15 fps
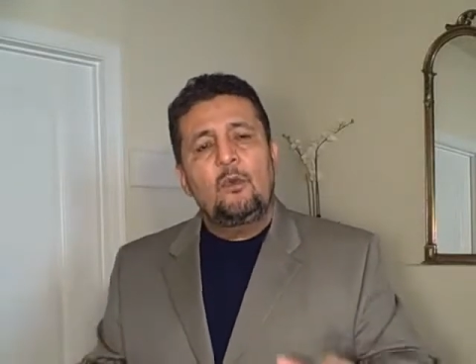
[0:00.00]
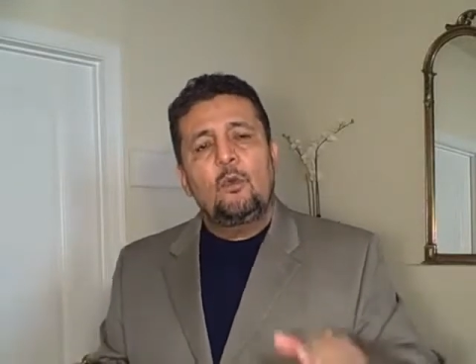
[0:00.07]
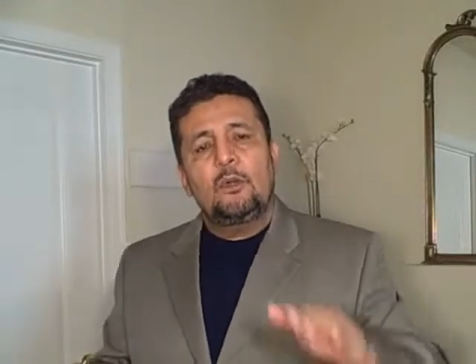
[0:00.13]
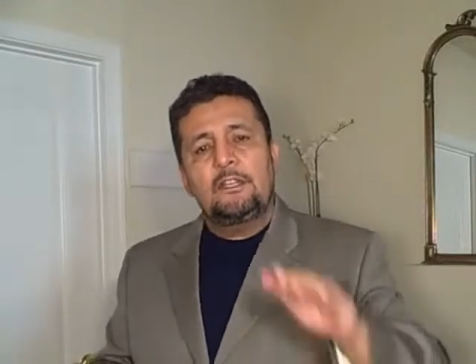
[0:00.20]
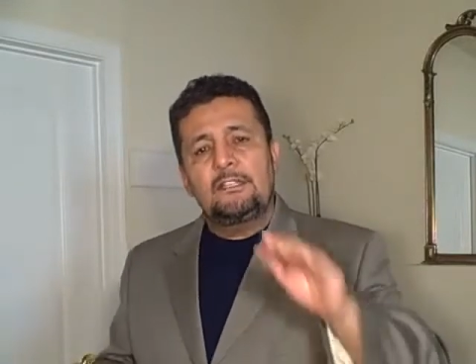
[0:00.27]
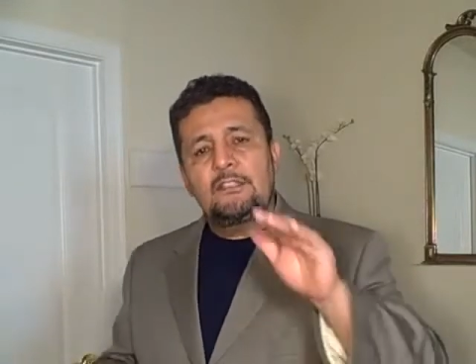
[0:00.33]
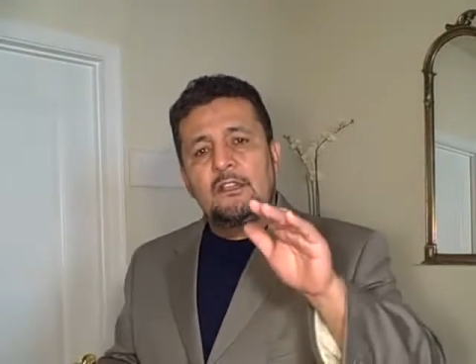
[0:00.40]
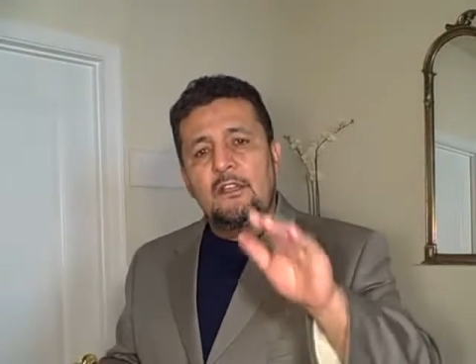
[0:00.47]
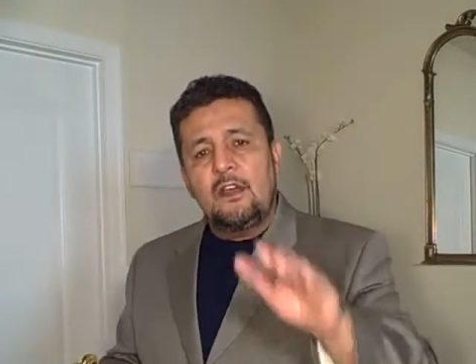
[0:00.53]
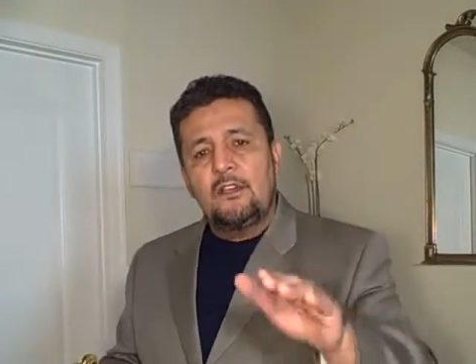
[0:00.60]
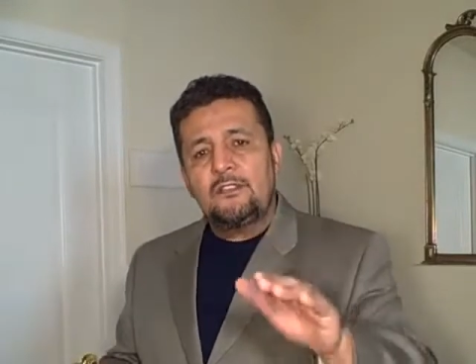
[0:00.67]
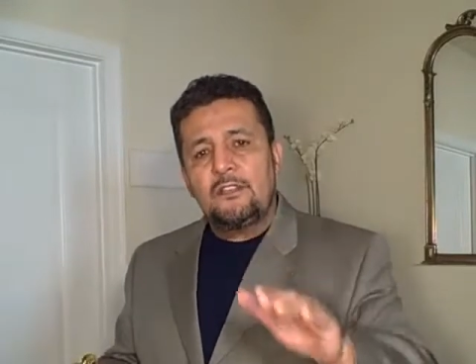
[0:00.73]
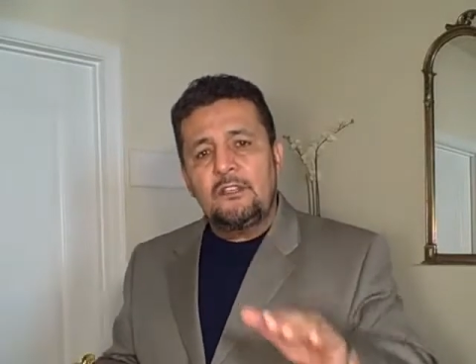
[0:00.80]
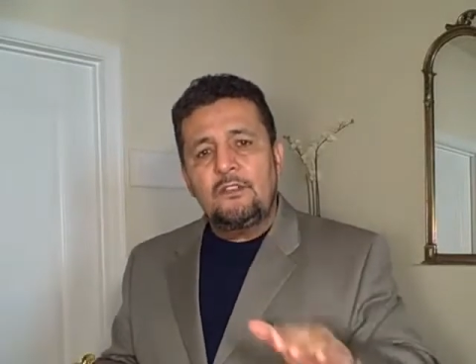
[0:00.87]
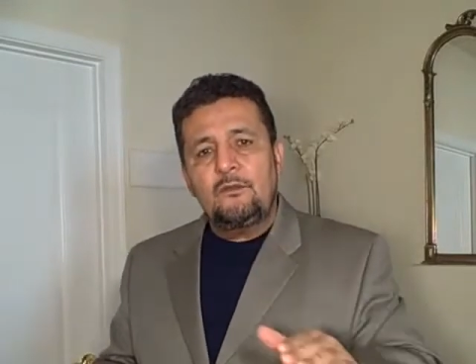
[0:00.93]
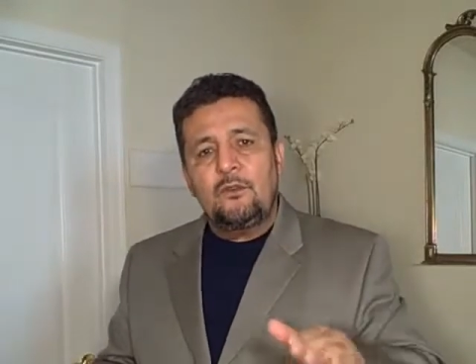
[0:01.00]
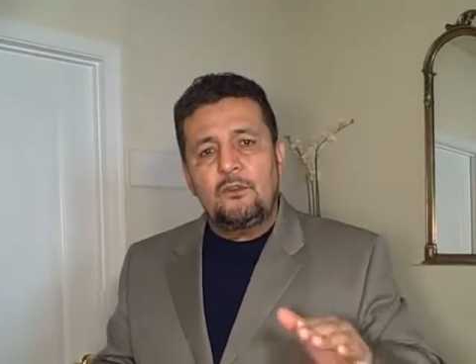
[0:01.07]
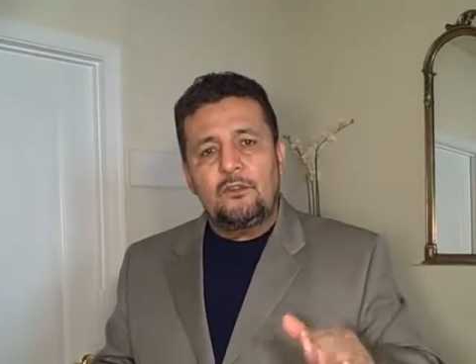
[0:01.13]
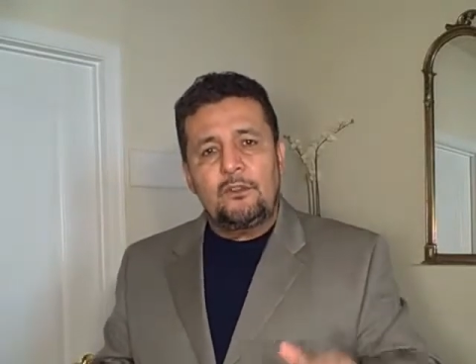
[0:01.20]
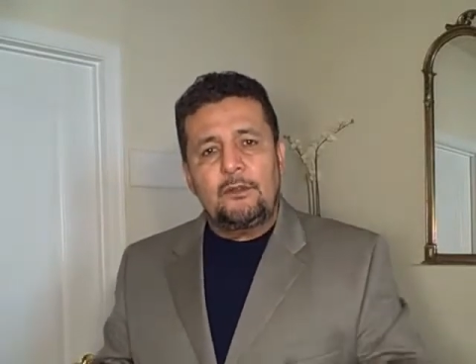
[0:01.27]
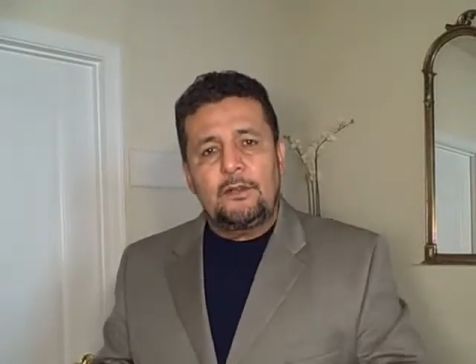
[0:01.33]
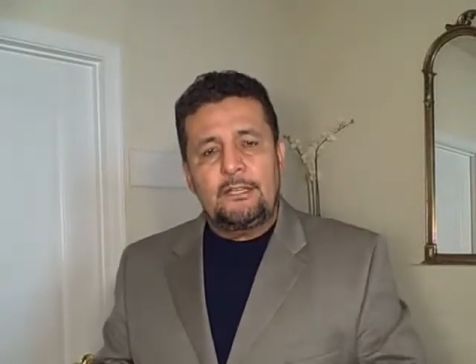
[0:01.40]
what is causing
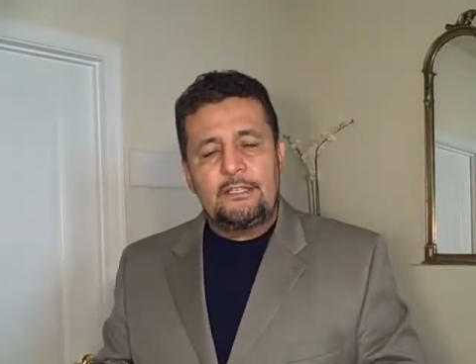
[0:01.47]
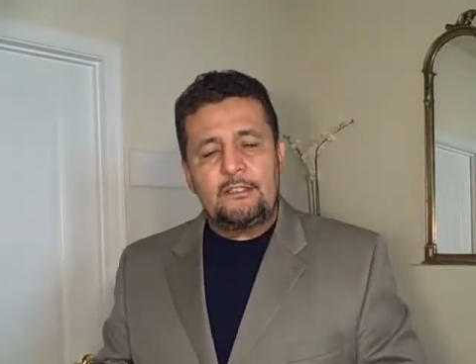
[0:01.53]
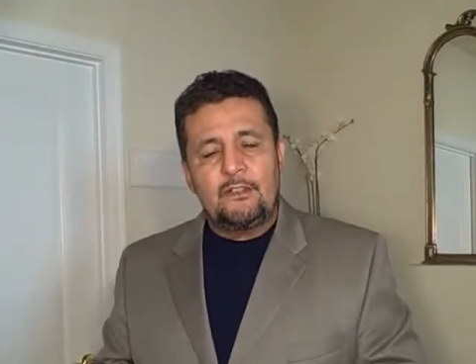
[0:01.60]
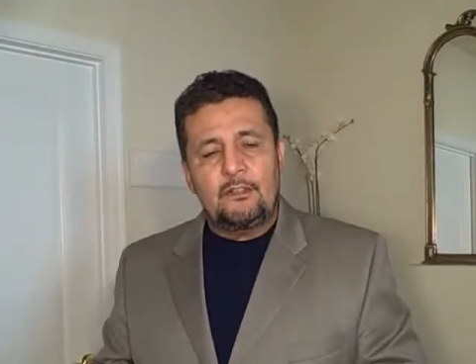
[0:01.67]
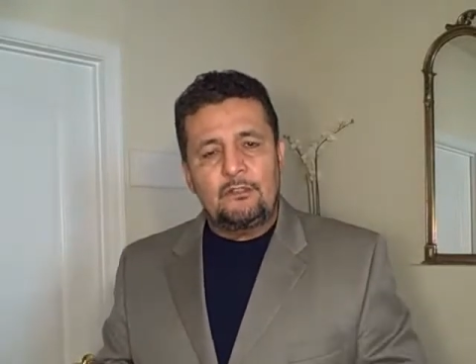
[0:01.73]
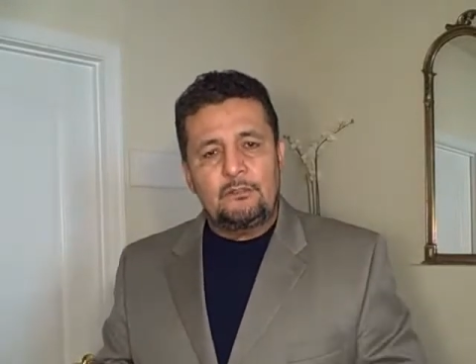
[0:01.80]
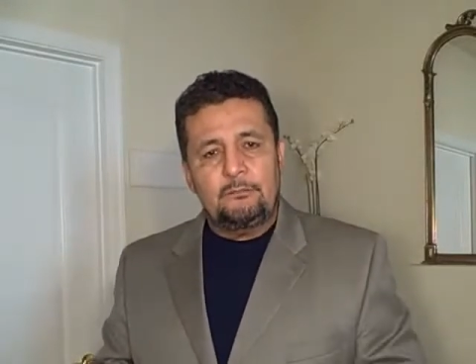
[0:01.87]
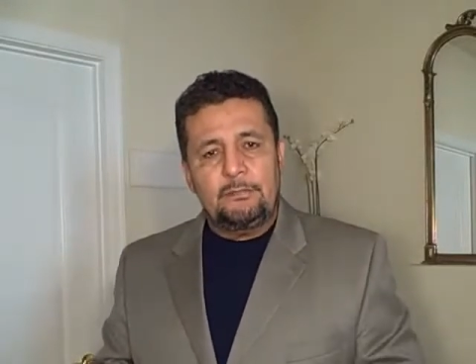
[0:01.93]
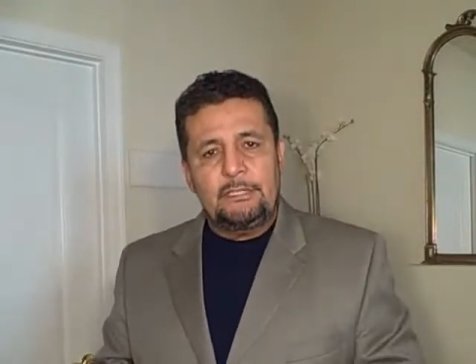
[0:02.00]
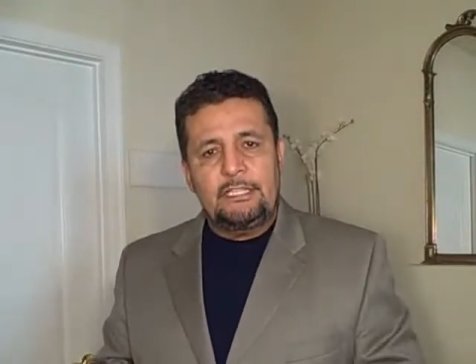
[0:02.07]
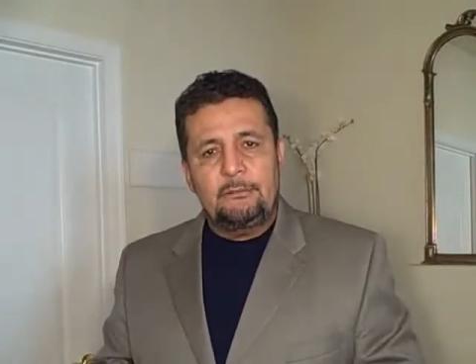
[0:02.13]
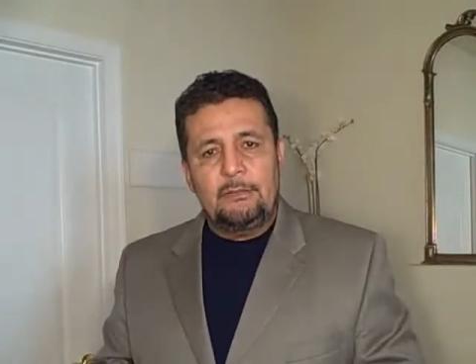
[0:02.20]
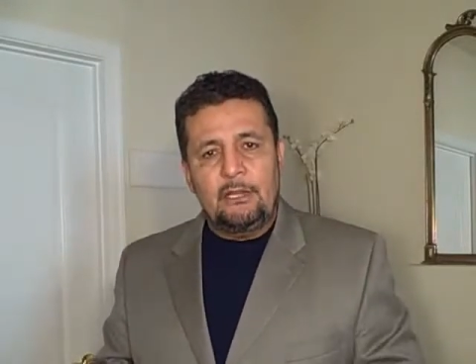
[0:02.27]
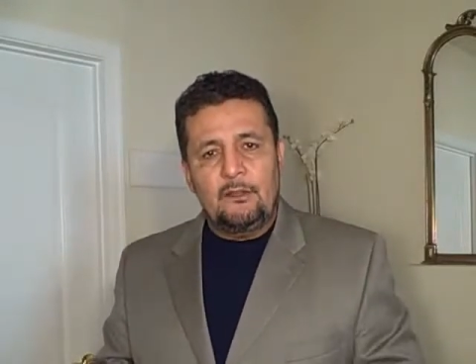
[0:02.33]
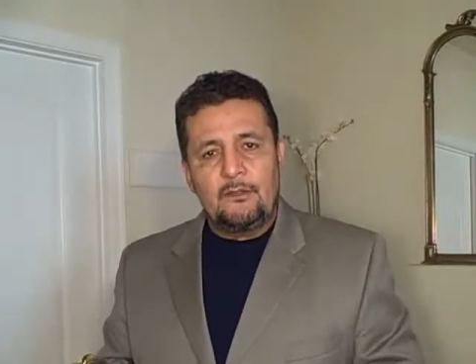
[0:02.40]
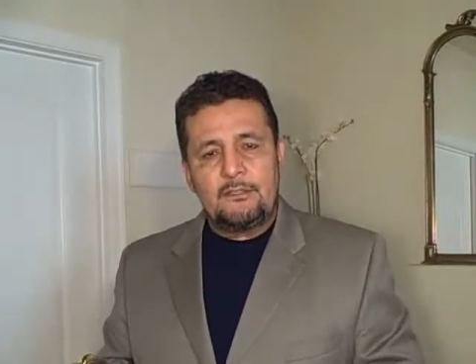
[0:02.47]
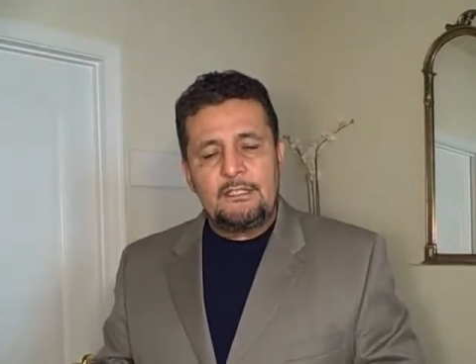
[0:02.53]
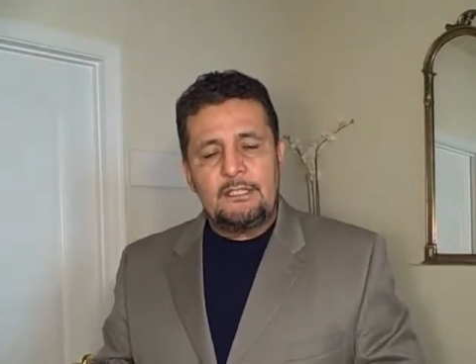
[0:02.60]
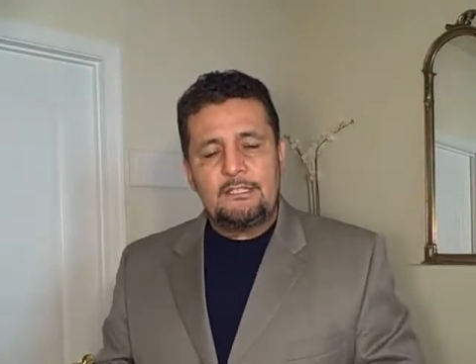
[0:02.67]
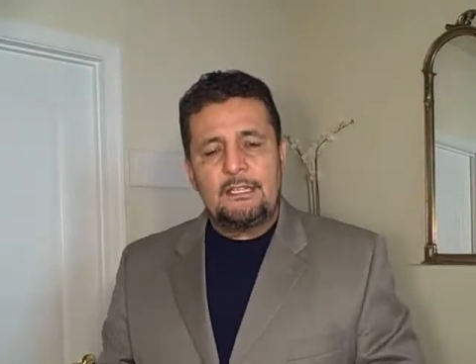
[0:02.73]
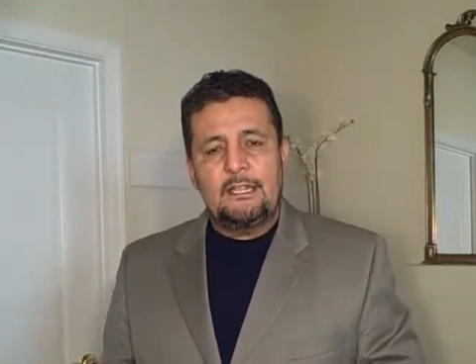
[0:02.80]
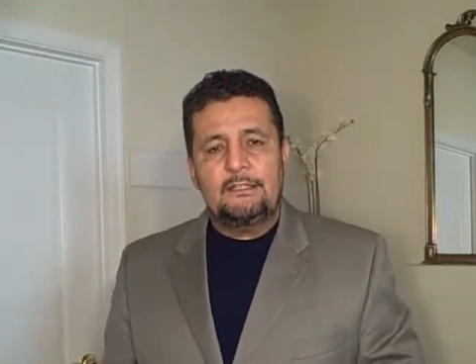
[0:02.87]
for your credit score to be below
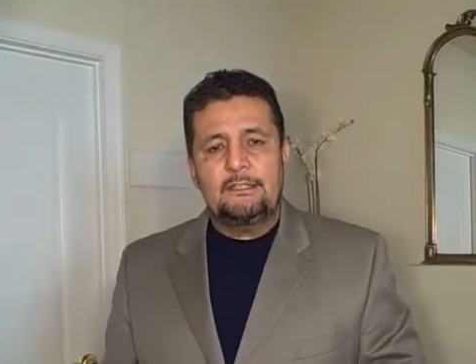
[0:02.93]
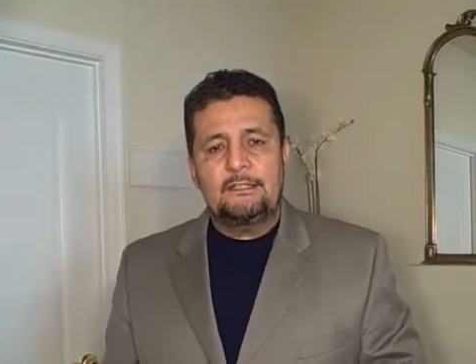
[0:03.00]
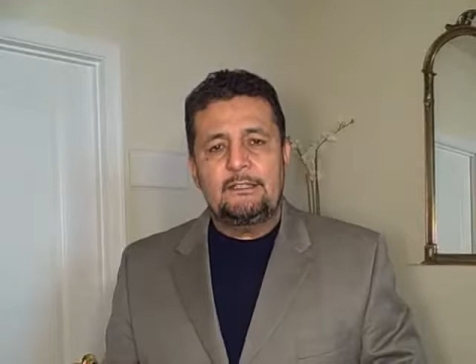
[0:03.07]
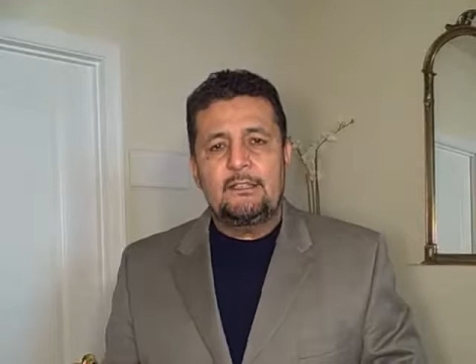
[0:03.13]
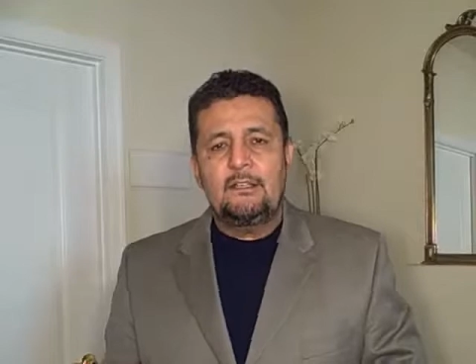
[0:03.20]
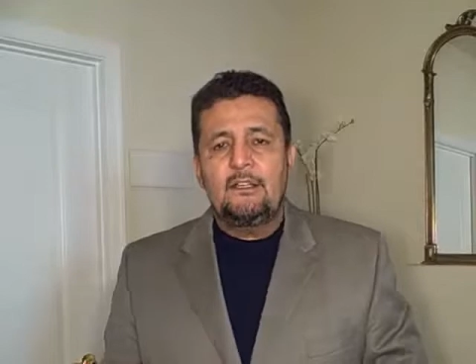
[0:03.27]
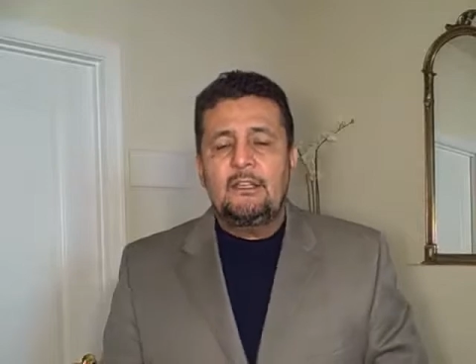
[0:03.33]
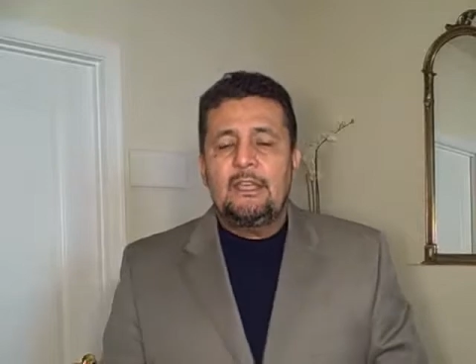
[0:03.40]
600,